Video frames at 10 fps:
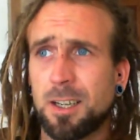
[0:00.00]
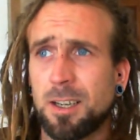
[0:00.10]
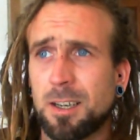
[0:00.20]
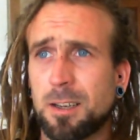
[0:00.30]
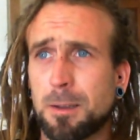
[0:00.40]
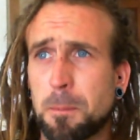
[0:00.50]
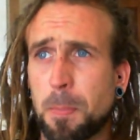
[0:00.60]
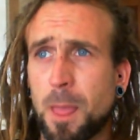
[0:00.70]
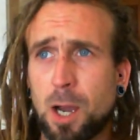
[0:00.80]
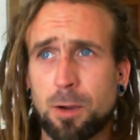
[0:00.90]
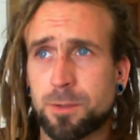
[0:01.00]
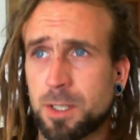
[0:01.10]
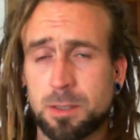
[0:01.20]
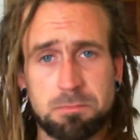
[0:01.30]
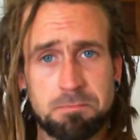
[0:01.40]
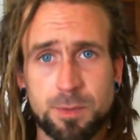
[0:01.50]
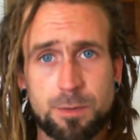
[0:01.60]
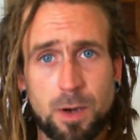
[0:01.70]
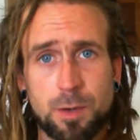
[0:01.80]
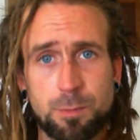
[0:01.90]
after 5 minutes or
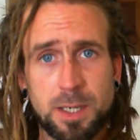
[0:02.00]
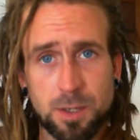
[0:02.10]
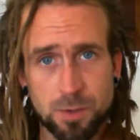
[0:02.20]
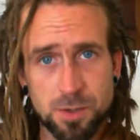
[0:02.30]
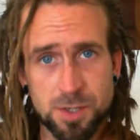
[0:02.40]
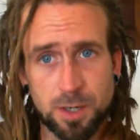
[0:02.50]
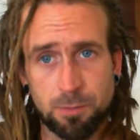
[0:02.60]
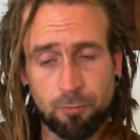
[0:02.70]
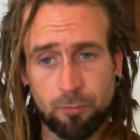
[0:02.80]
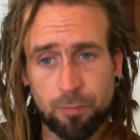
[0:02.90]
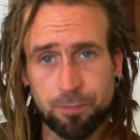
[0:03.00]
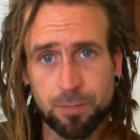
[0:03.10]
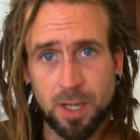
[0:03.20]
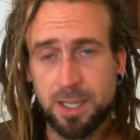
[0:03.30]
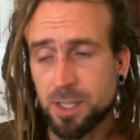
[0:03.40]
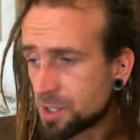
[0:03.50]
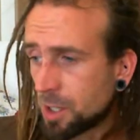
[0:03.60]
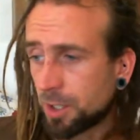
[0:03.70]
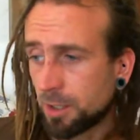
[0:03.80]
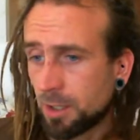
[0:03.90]
so, he just silently
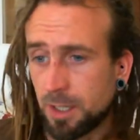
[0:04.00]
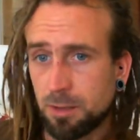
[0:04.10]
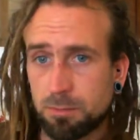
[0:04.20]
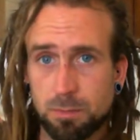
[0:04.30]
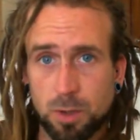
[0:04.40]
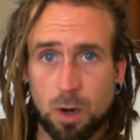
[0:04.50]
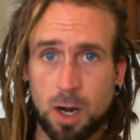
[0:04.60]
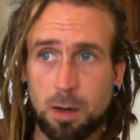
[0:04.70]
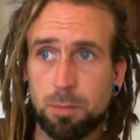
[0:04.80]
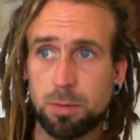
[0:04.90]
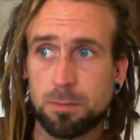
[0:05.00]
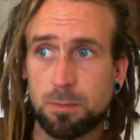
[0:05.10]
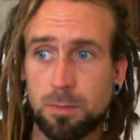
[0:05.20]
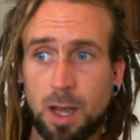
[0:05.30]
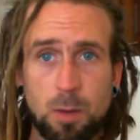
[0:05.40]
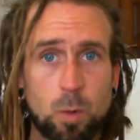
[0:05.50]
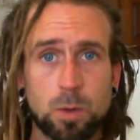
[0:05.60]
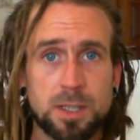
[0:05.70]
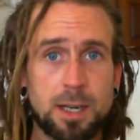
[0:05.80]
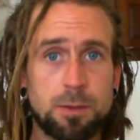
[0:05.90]
got up and walked out.
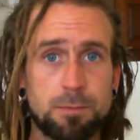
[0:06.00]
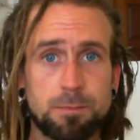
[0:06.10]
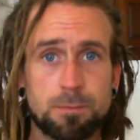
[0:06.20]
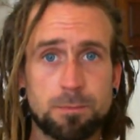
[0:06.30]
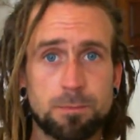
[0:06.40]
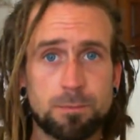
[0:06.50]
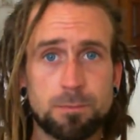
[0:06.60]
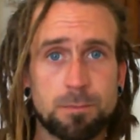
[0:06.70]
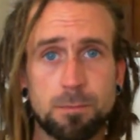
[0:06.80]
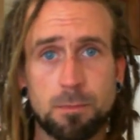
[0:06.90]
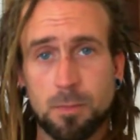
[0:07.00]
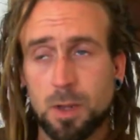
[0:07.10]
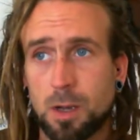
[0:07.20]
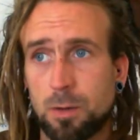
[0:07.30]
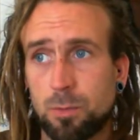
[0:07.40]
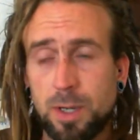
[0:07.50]
Really bizarre.